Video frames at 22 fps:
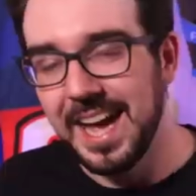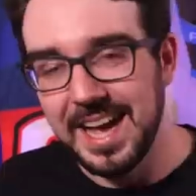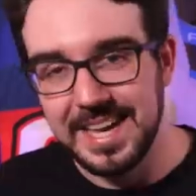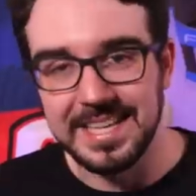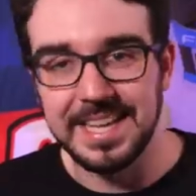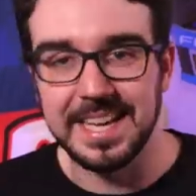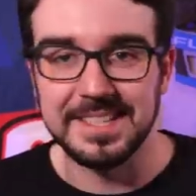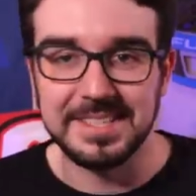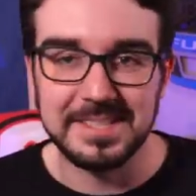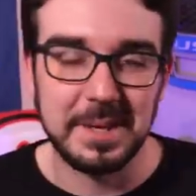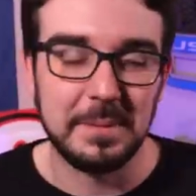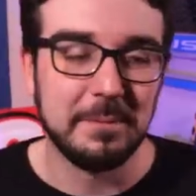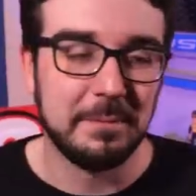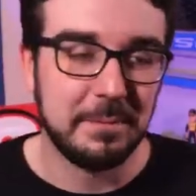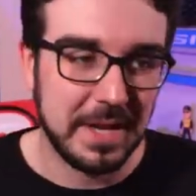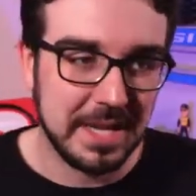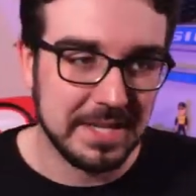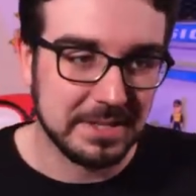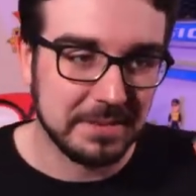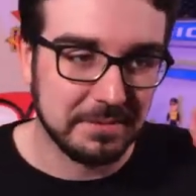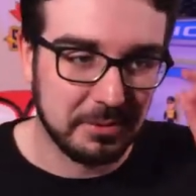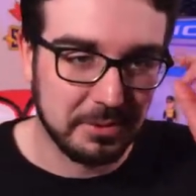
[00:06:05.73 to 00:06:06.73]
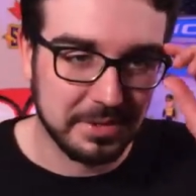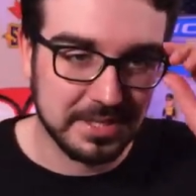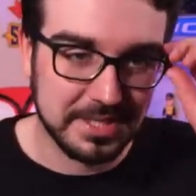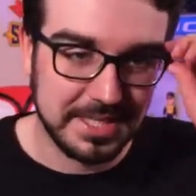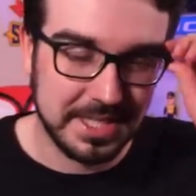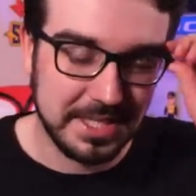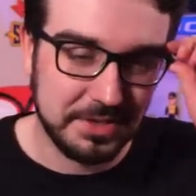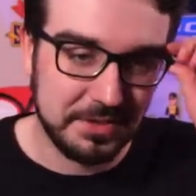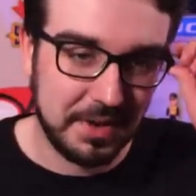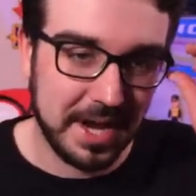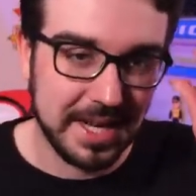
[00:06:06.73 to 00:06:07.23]
And yes, some fans, of course,
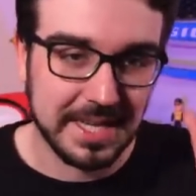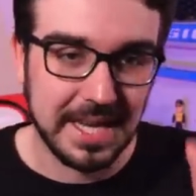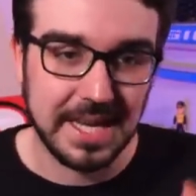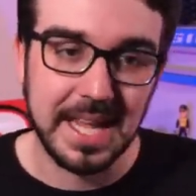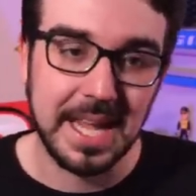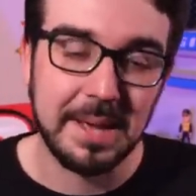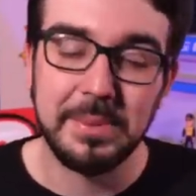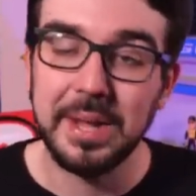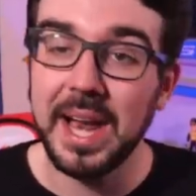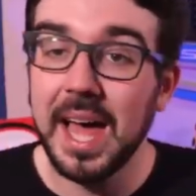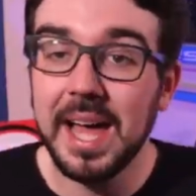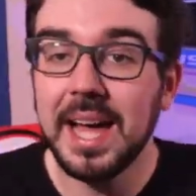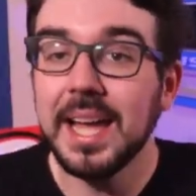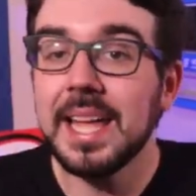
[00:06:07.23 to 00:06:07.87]
did drag Denny Hamlin.